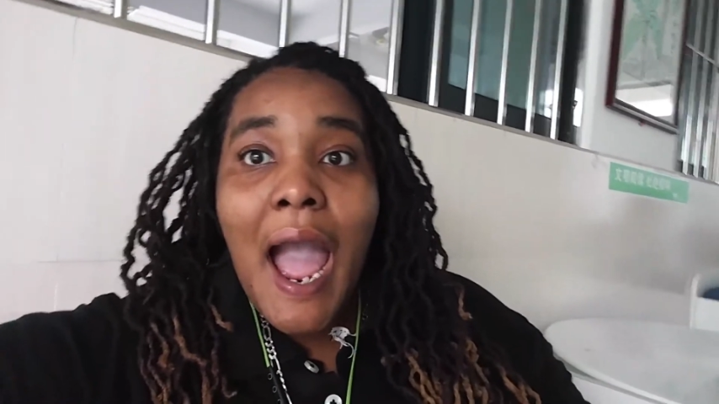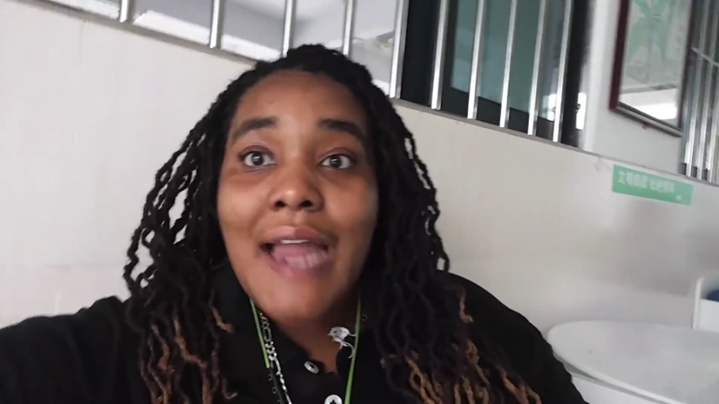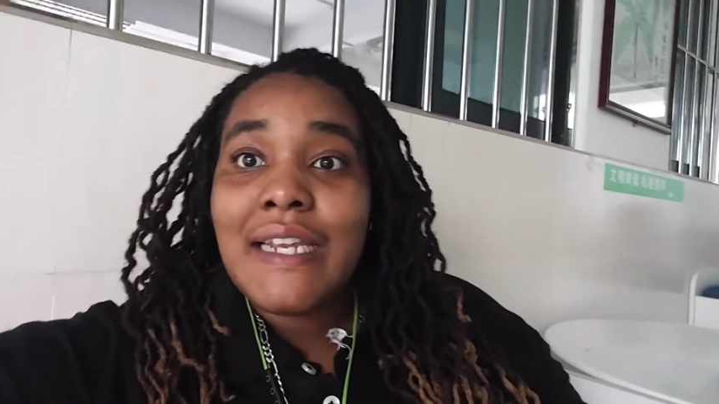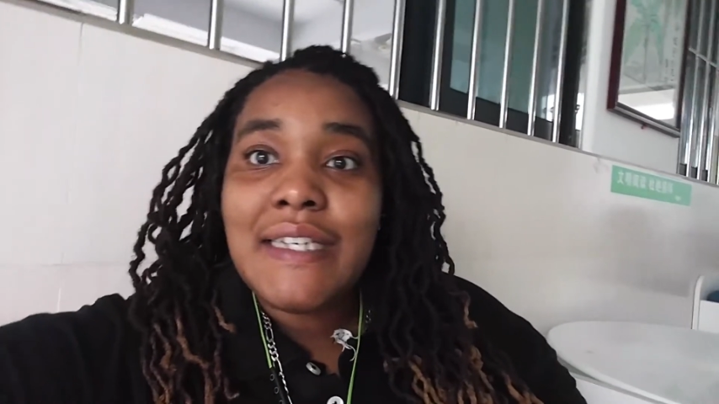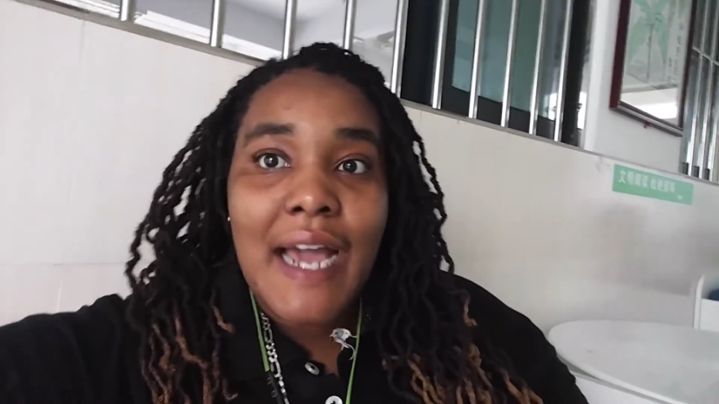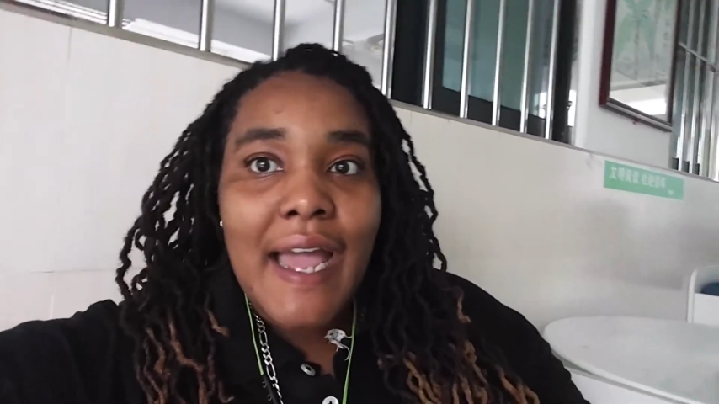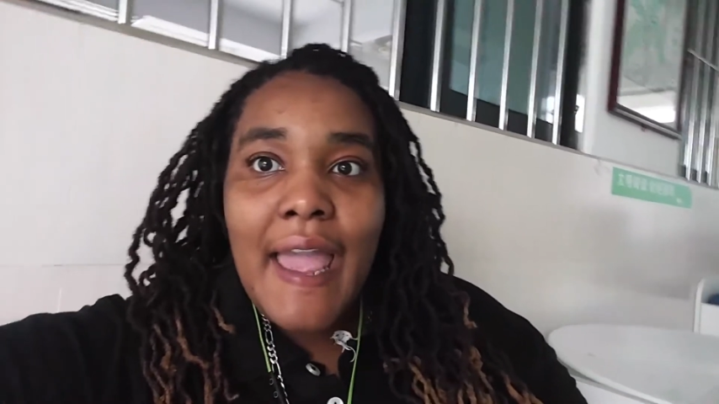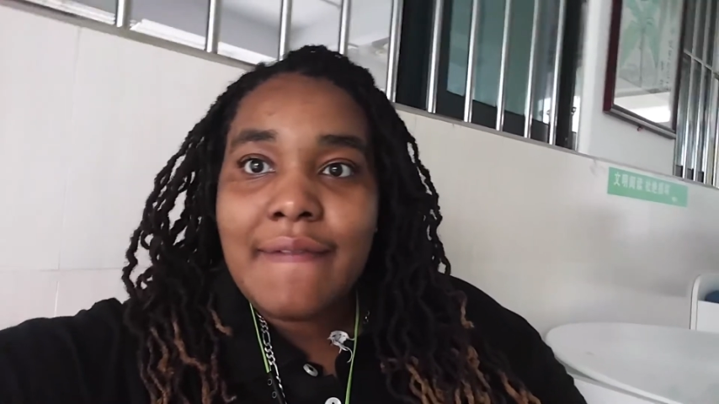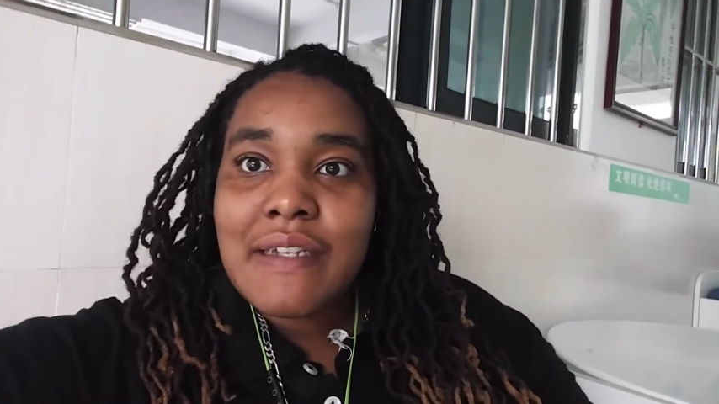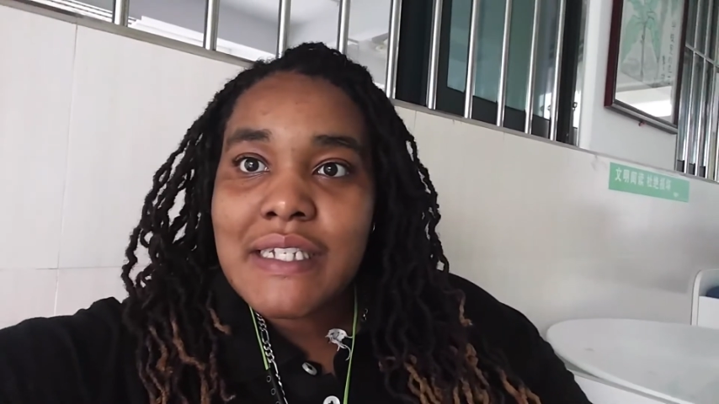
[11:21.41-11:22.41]
I did not
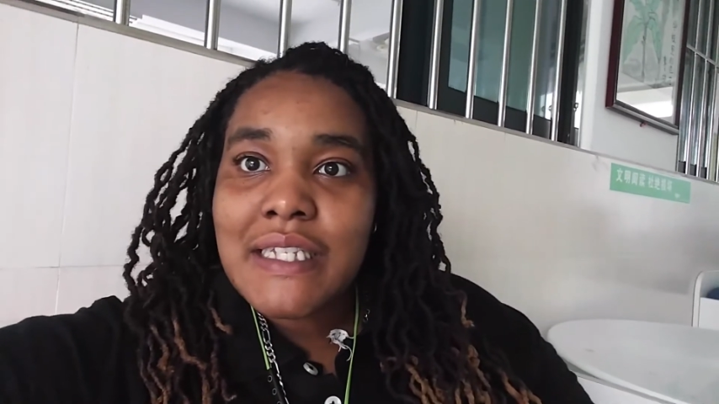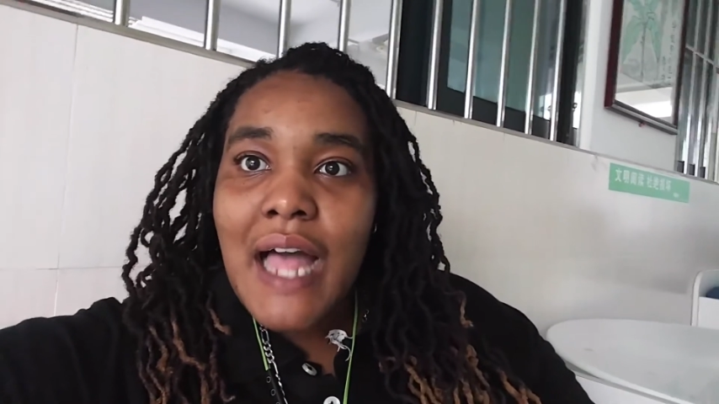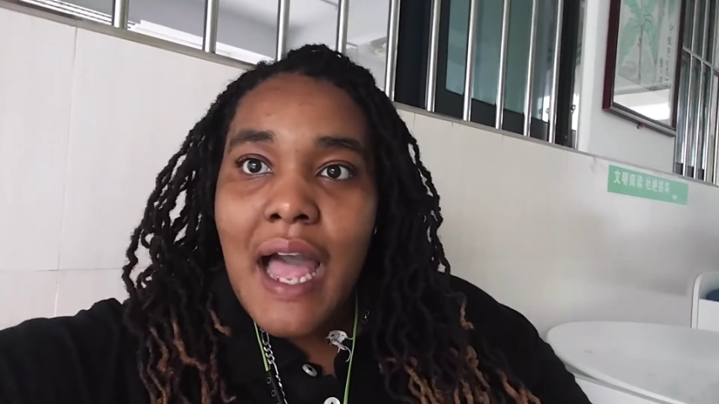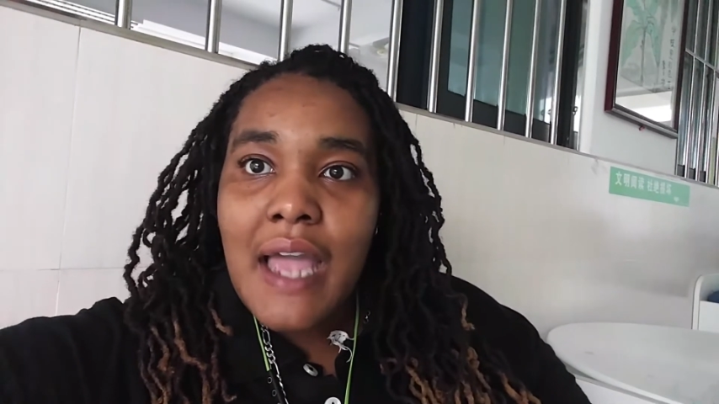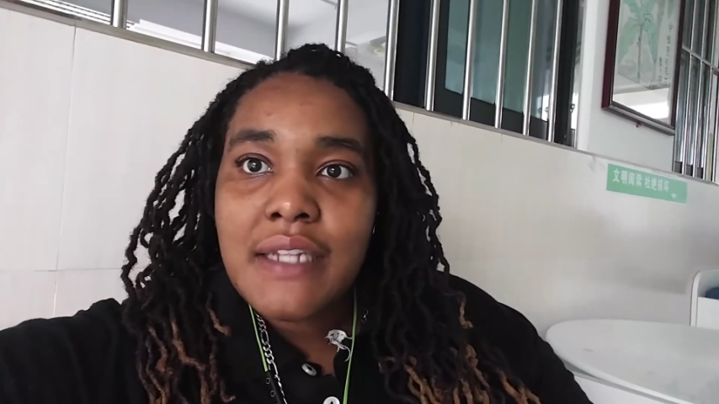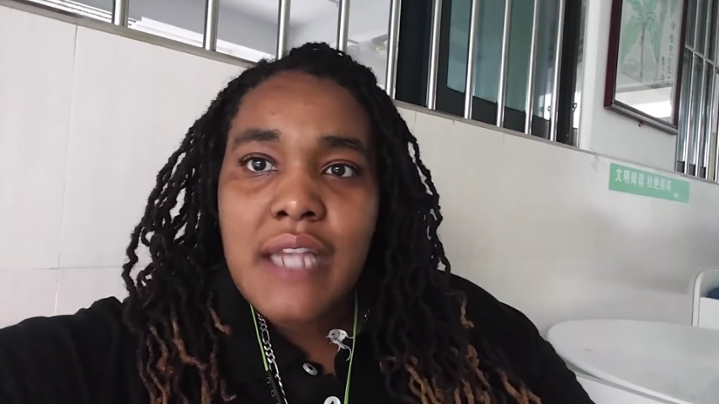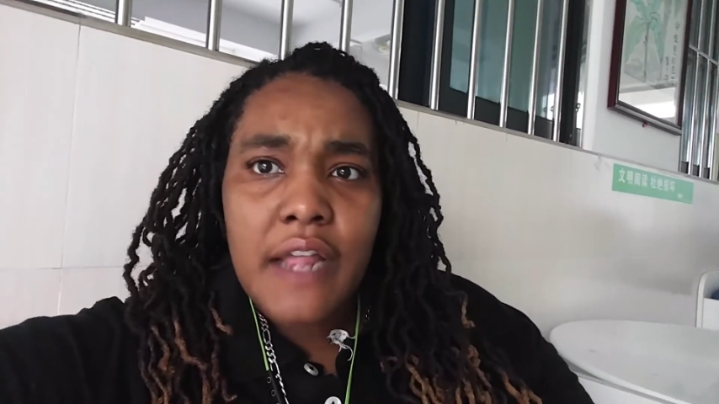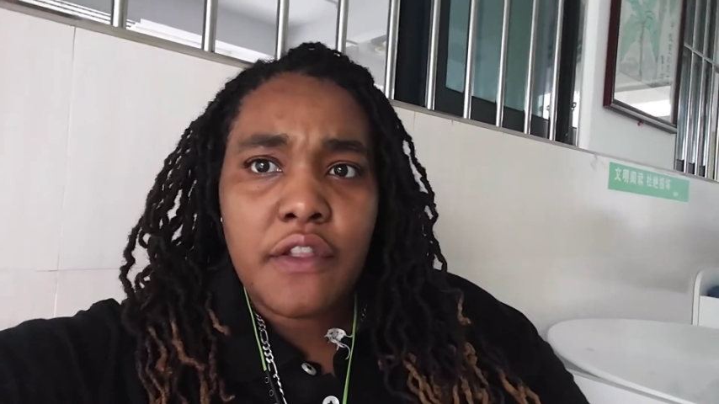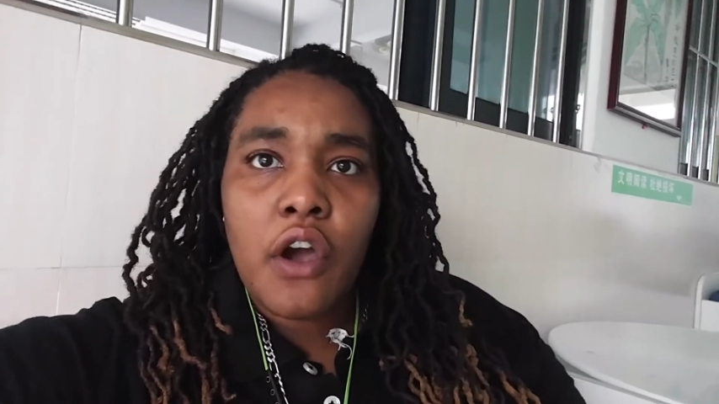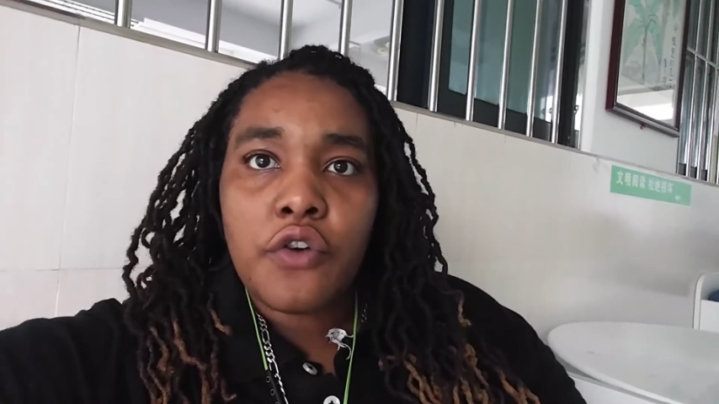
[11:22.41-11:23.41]
have the slides.
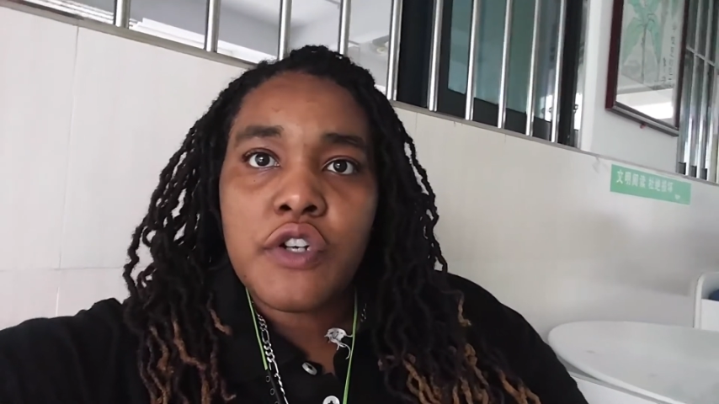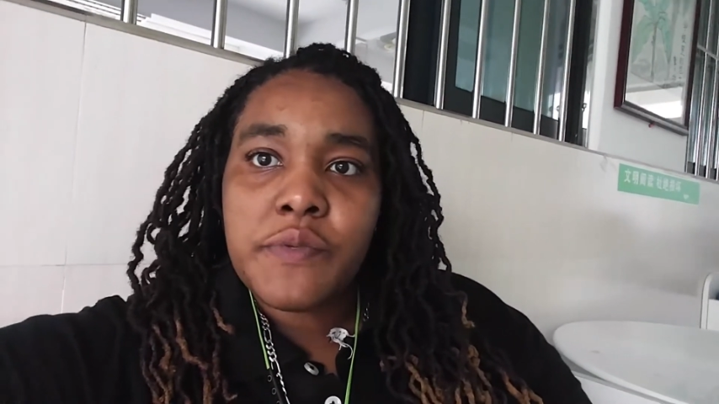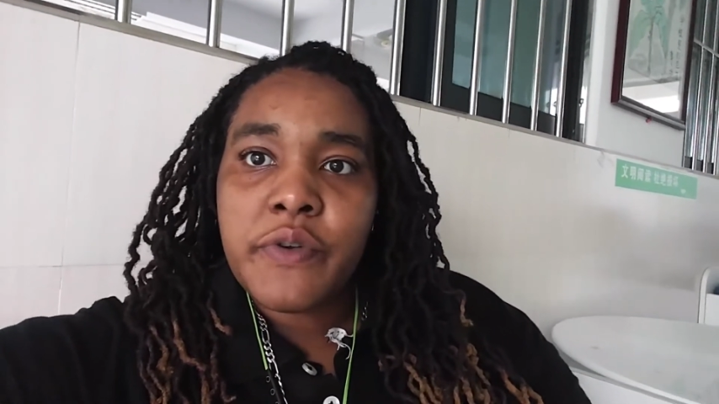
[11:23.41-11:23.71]
I thought Chris